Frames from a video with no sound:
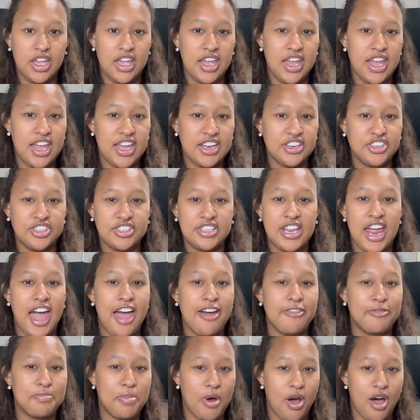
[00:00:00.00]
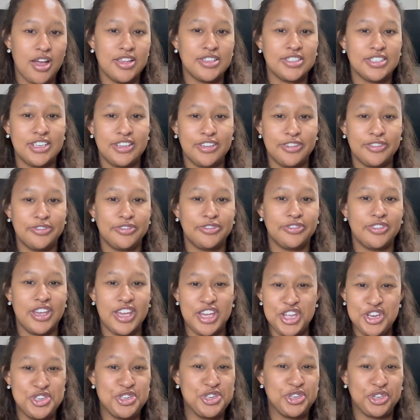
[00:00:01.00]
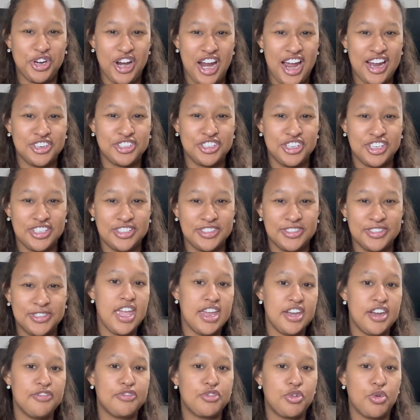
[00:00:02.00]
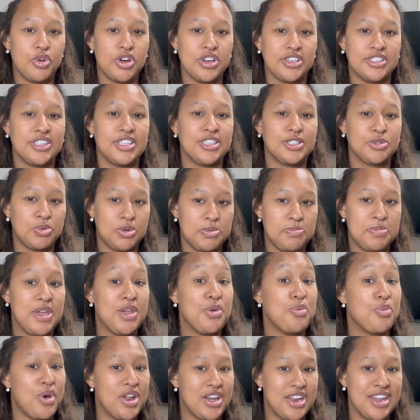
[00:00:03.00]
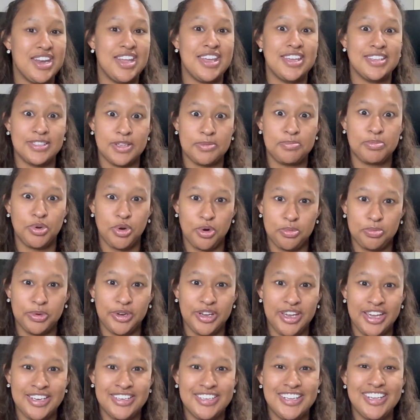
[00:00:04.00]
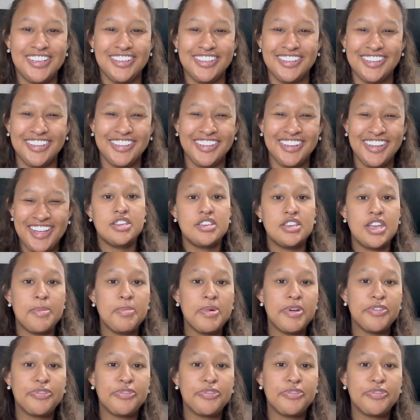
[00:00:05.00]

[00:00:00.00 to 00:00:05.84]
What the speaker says: and just have positive interactions. And of course, this would be when it is appropriate. Number